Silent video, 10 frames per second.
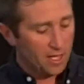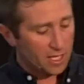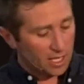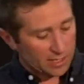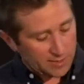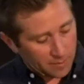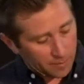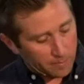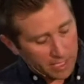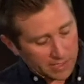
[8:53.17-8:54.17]
God
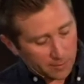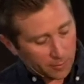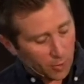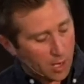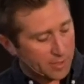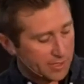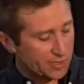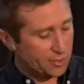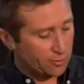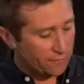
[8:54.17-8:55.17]
makes a
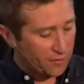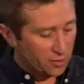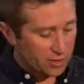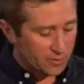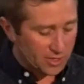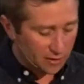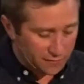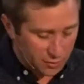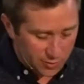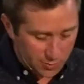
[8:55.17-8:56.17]
promise to reveal himself
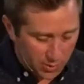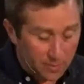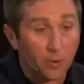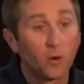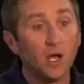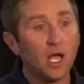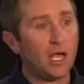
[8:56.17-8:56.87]
to his people